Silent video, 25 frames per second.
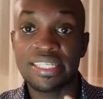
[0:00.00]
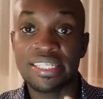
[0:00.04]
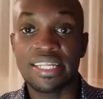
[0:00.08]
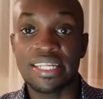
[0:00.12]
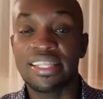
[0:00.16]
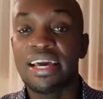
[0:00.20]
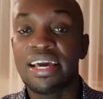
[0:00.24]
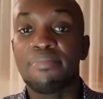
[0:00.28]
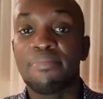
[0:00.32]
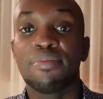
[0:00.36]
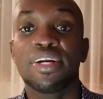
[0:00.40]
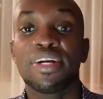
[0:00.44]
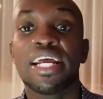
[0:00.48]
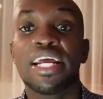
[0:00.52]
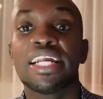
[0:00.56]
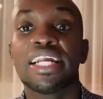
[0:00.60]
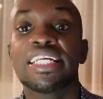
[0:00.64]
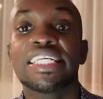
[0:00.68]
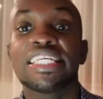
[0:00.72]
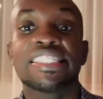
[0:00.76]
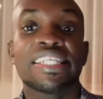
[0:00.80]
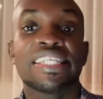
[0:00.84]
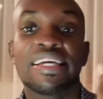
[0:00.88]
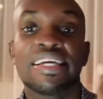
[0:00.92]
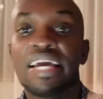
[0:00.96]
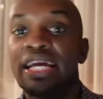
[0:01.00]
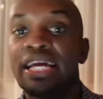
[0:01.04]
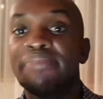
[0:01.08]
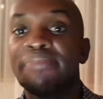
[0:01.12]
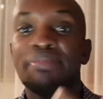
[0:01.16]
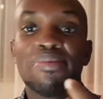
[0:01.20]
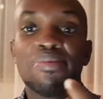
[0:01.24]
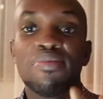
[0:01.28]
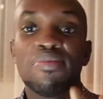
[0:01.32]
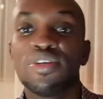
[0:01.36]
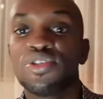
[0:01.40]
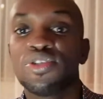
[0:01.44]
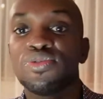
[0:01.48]
are moderators, they can be
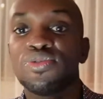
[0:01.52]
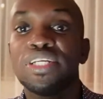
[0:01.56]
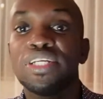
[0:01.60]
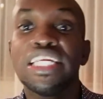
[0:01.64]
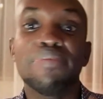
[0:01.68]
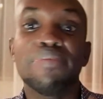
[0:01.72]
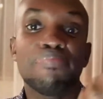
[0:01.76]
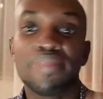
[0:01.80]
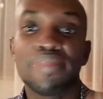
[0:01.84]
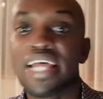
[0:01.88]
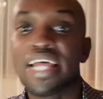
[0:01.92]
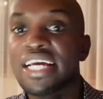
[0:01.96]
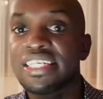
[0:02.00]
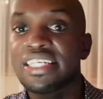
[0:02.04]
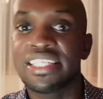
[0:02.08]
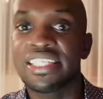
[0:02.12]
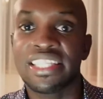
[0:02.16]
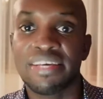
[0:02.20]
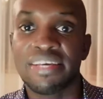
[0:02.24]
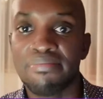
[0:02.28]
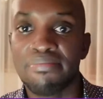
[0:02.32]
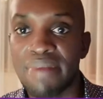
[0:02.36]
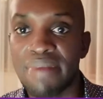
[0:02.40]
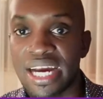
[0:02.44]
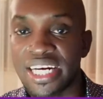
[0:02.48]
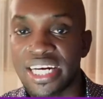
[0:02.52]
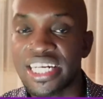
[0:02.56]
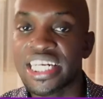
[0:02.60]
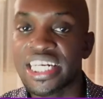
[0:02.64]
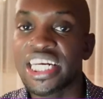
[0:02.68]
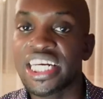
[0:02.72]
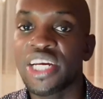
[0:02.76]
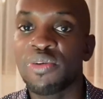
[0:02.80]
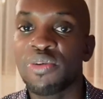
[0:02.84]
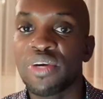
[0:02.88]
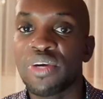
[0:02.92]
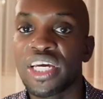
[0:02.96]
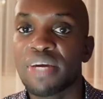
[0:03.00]
able to nip that in the bud real
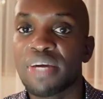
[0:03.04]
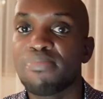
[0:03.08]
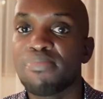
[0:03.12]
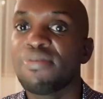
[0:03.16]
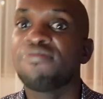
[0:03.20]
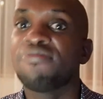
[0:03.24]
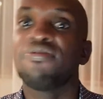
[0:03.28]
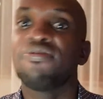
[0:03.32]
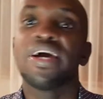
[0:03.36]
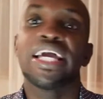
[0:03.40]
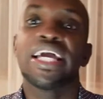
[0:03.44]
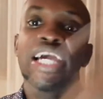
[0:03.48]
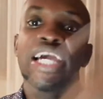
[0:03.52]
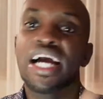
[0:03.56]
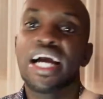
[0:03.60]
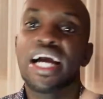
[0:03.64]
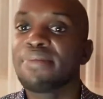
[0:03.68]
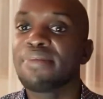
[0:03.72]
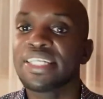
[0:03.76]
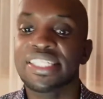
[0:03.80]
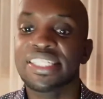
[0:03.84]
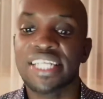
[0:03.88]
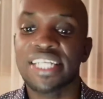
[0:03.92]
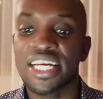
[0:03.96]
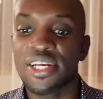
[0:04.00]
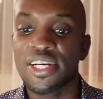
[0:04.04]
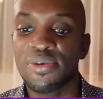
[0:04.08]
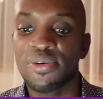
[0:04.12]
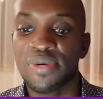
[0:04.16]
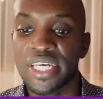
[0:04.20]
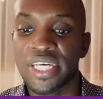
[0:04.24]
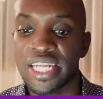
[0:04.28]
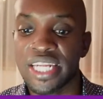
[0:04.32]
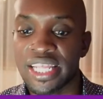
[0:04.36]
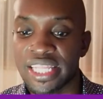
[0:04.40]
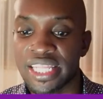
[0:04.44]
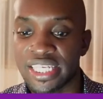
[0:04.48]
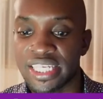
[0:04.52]
quick before I come and start looking
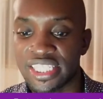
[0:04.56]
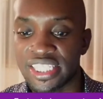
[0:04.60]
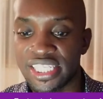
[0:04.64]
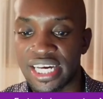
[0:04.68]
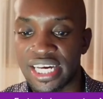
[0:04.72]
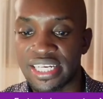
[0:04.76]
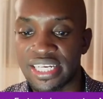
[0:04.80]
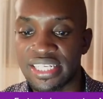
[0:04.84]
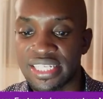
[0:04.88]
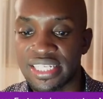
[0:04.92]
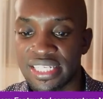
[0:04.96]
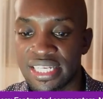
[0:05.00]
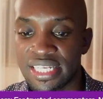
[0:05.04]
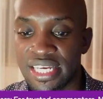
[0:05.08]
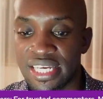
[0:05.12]
at the chats.